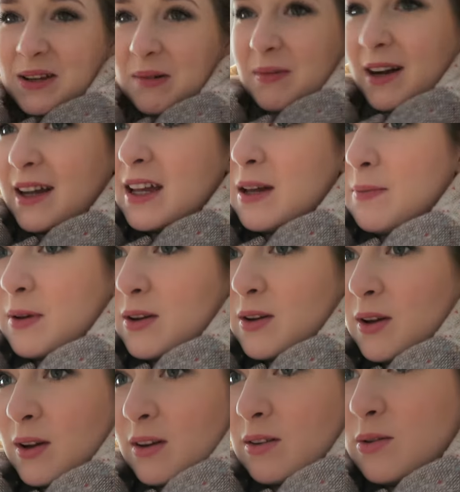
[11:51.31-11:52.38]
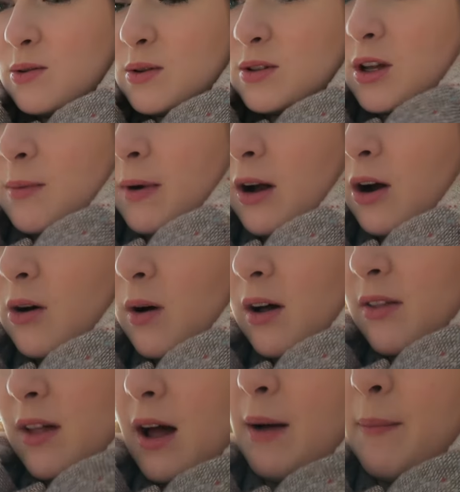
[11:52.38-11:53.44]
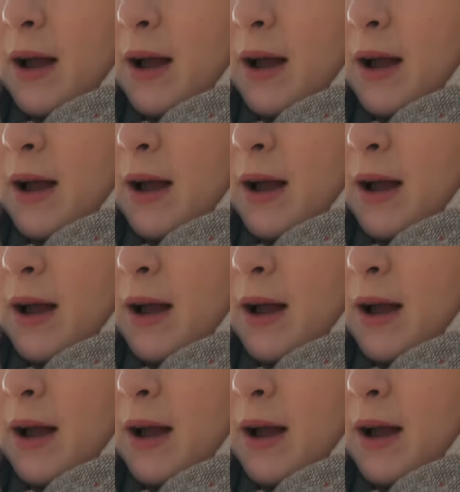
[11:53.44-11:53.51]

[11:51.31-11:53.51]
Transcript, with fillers: so I might keep it nude. Also, my whole other,